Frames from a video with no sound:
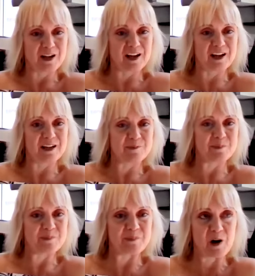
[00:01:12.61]

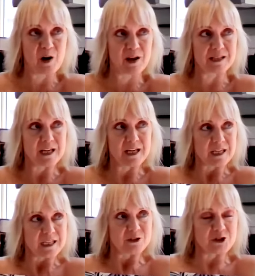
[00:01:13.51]

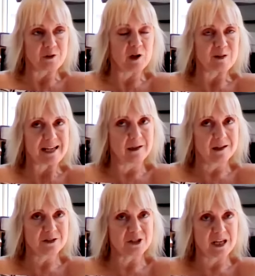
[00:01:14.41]
During lockdown
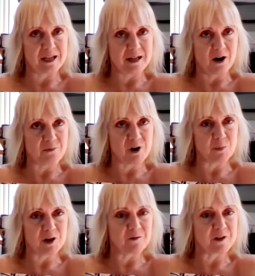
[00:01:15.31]
last year, I
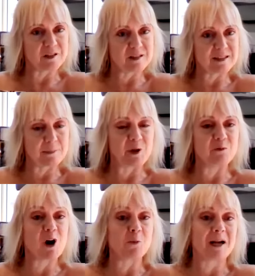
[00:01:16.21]
wrote my first
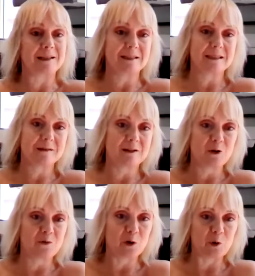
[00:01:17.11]
debut romance
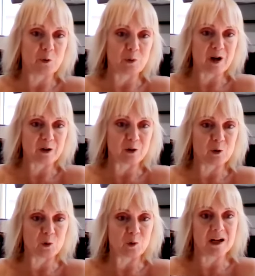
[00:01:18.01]
novel
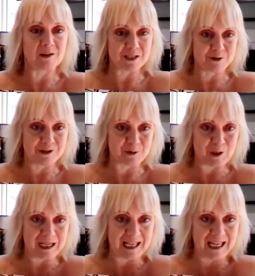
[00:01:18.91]
called Love is Crystal
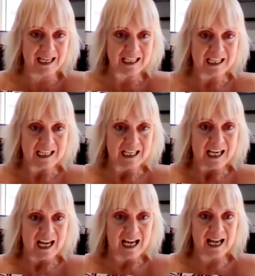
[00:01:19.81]
Clear.
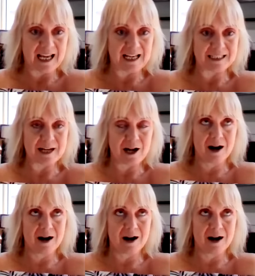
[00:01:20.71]
And